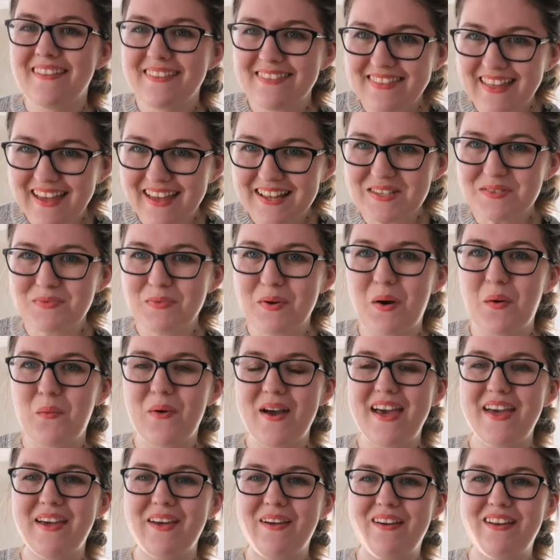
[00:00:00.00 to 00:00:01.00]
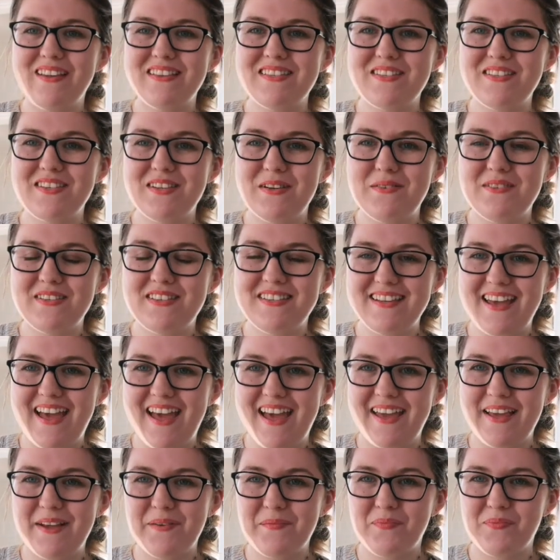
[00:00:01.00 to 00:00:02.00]
That's what we're going to do
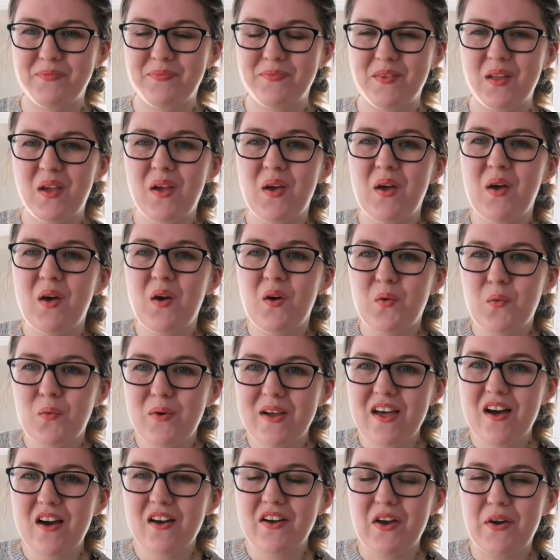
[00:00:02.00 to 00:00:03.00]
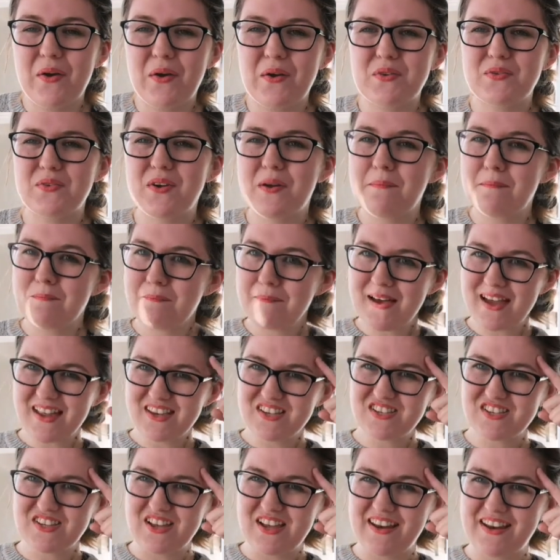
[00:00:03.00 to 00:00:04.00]
today. We are going to
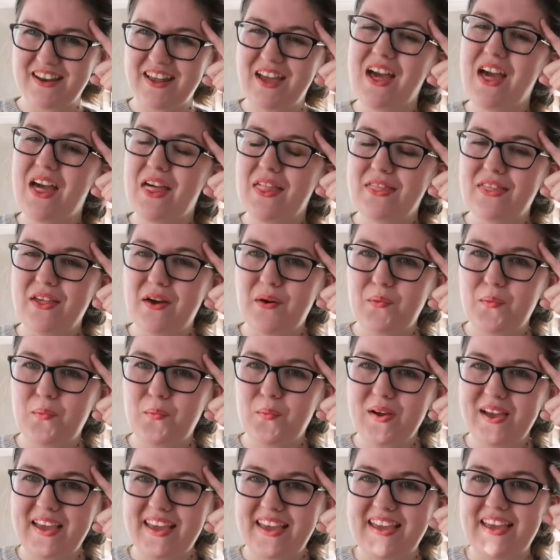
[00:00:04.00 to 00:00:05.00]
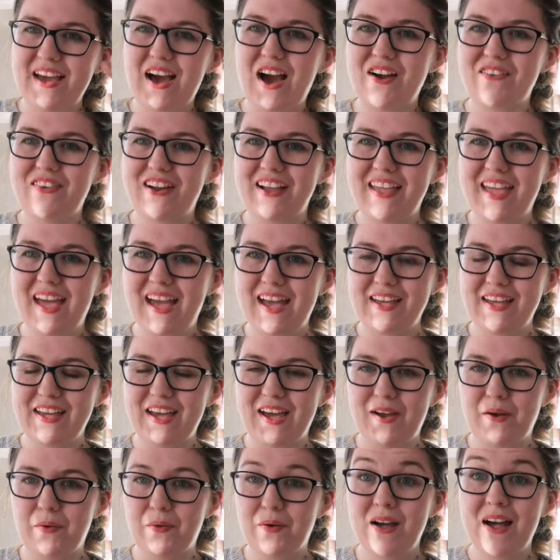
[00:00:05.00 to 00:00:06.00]
imagine that we are
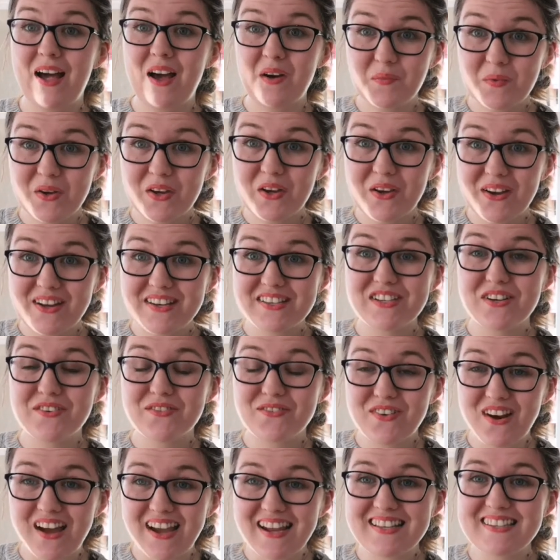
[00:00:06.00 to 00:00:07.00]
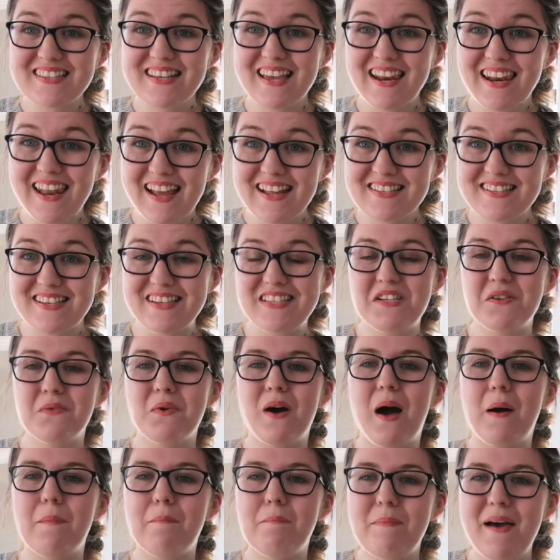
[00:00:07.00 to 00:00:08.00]
Akeyo and we're going to write a letter to
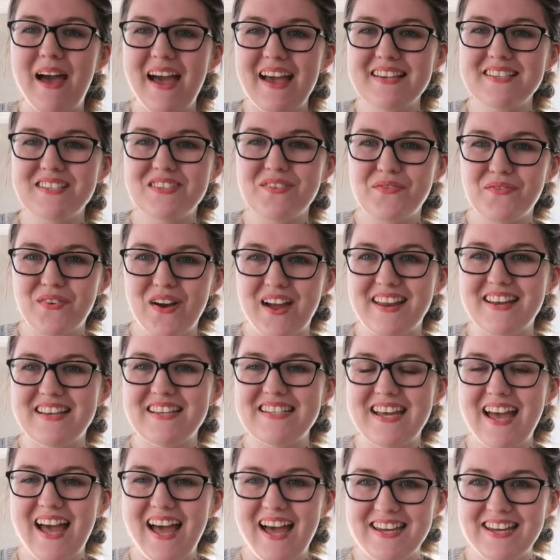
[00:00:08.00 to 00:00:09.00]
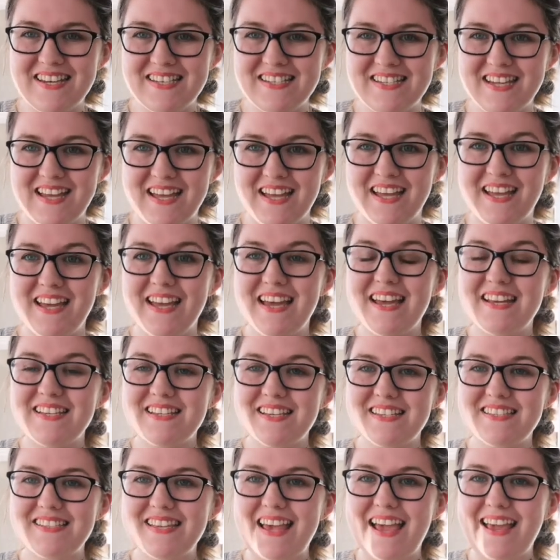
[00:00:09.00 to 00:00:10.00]
our best friend Handa
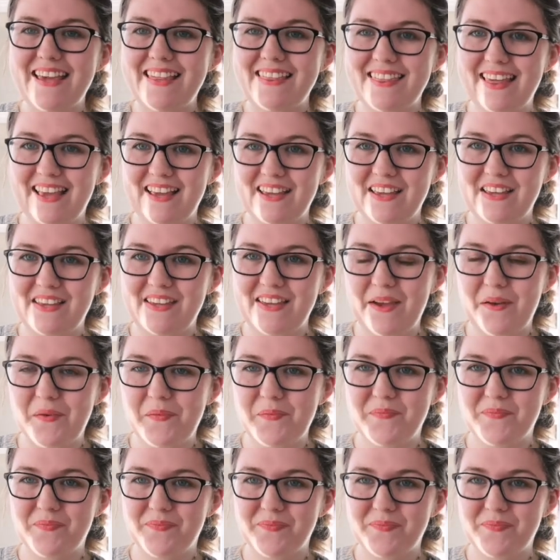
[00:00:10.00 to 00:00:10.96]
to say thank you.